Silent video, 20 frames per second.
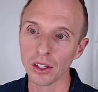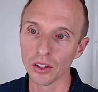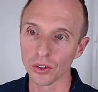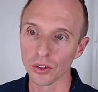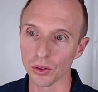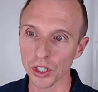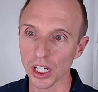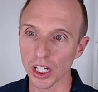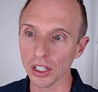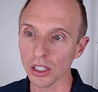
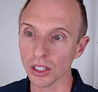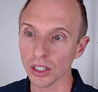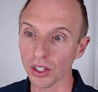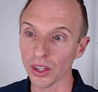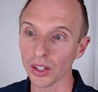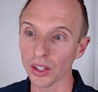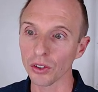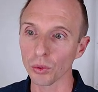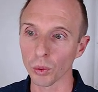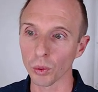So change it to
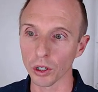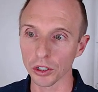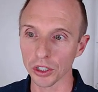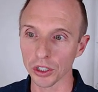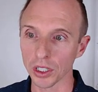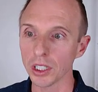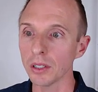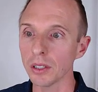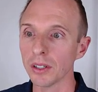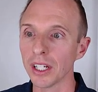this
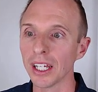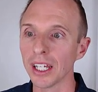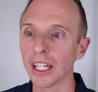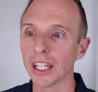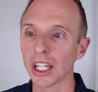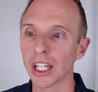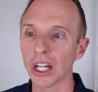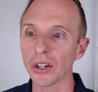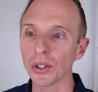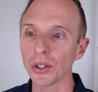worksheet.
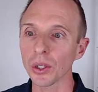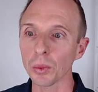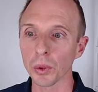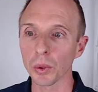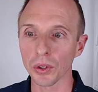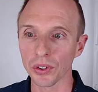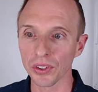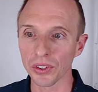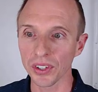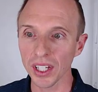Here you
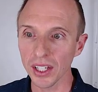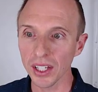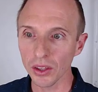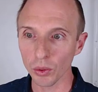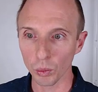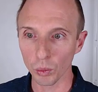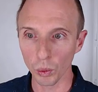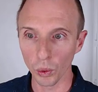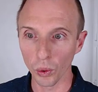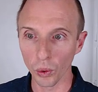will see
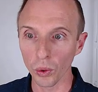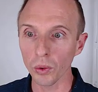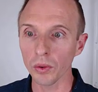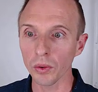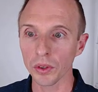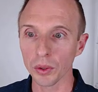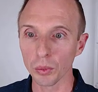the rule.